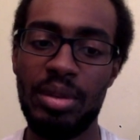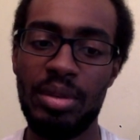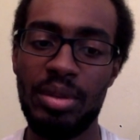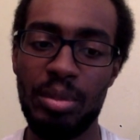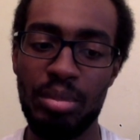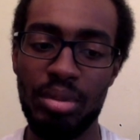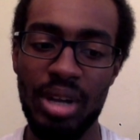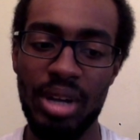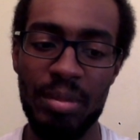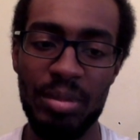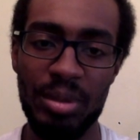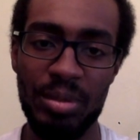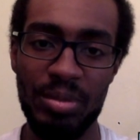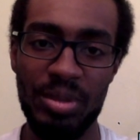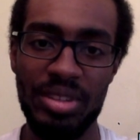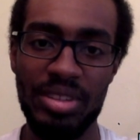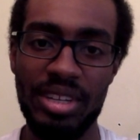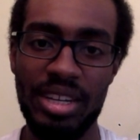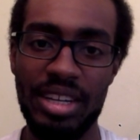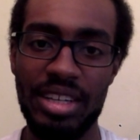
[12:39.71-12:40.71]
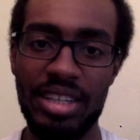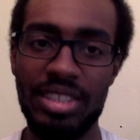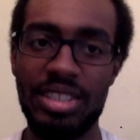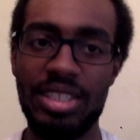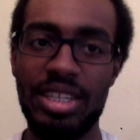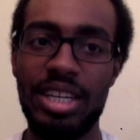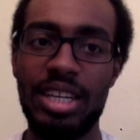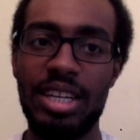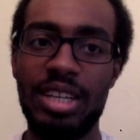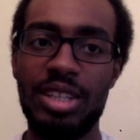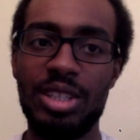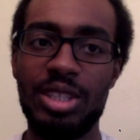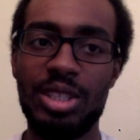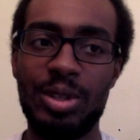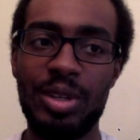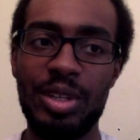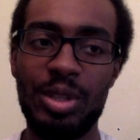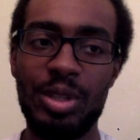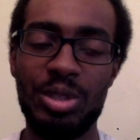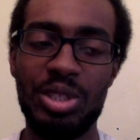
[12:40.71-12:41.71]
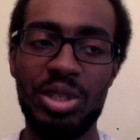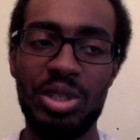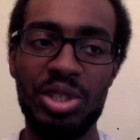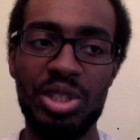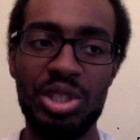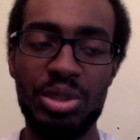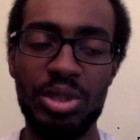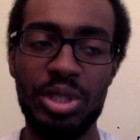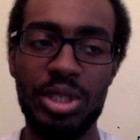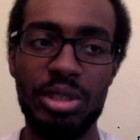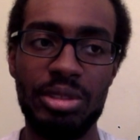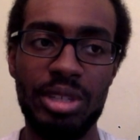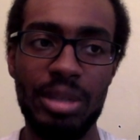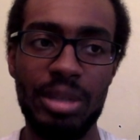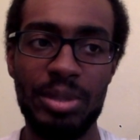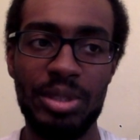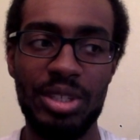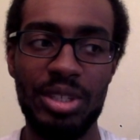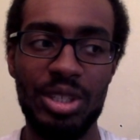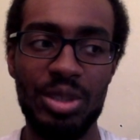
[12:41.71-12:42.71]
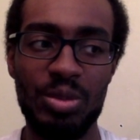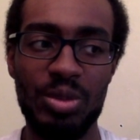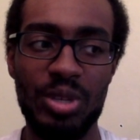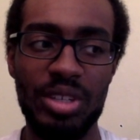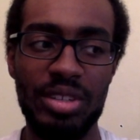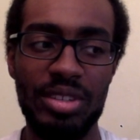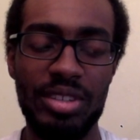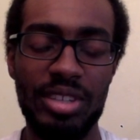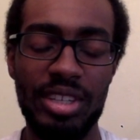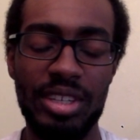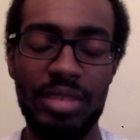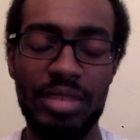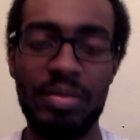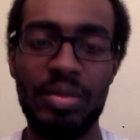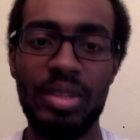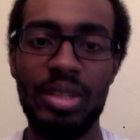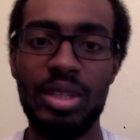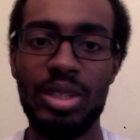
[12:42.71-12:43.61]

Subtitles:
The problem with that is that turning those notes into a script is one thing.